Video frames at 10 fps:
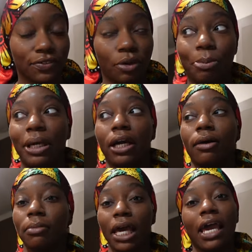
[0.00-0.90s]
for a pickup.
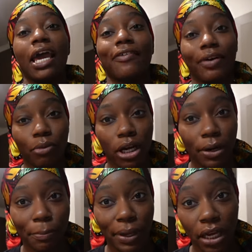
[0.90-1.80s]
If I wanted
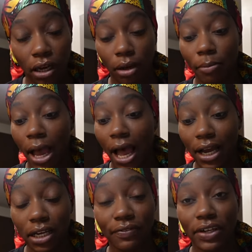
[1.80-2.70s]
a pickup, I
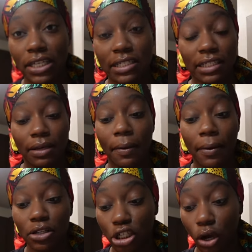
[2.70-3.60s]
could have easily
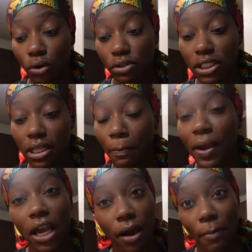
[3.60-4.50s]
chose the
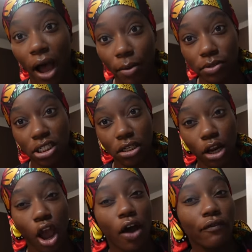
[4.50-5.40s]
pickup option
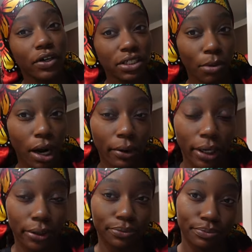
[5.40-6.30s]
for tomorrow.